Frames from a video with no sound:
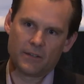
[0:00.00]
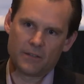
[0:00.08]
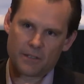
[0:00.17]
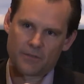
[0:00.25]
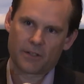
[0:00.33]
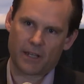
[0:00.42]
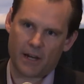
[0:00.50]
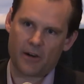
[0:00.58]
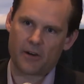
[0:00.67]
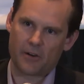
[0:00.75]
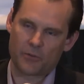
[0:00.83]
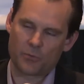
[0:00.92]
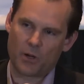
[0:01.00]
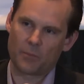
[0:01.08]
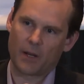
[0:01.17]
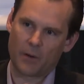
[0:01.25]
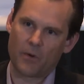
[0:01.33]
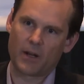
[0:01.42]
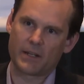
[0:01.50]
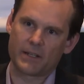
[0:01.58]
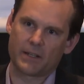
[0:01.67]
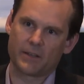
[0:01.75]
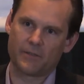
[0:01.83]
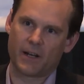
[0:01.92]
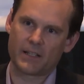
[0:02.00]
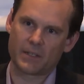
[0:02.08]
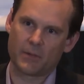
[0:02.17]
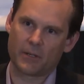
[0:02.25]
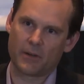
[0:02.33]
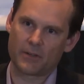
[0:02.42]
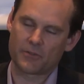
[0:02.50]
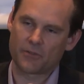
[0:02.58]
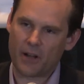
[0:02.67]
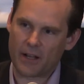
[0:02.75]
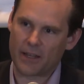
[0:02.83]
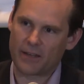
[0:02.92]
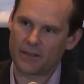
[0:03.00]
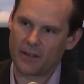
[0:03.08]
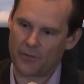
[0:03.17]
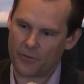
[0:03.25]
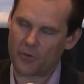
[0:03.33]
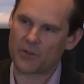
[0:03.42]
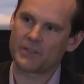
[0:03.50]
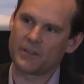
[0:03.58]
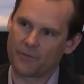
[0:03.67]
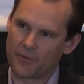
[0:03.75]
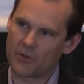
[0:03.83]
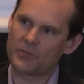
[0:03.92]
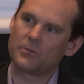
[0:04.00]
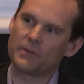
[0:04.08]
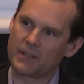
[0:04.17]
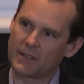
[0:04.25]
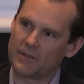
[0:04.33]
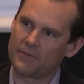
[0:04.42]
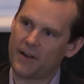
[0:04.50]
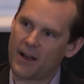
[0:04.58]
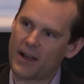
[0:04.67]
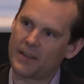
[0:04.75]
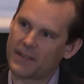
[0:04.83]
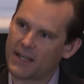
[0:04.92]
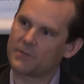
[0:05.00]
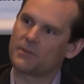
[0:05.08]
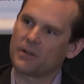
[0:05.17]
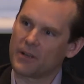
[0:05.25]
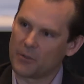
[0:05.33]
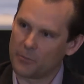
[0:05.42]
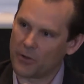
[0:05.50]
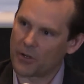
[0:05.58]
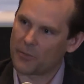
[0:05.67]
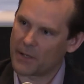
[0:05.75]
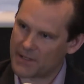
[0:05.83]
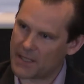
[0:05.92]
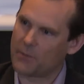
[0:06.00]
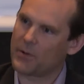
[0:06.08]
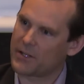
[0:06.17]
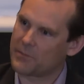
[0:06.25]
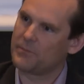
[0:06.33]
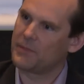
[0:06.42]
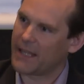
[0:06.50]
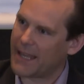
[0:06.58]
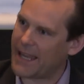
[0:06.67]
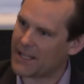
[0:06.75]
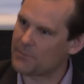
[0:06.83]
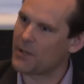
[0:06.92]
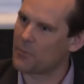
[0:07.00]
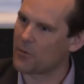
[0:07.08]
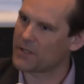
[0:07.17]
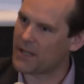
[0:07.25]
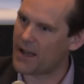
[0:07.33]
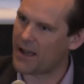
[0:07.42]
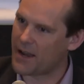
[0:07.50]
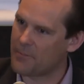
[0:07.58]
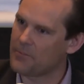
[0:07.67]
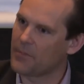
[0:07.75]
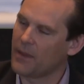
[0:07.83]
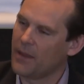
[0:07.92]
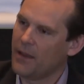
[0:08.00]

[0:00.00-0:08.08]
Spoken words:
different carriers one by one until they find somebody who has a truck. And of course, the first one that they find, that's what they're going to book, because they can't spend more time.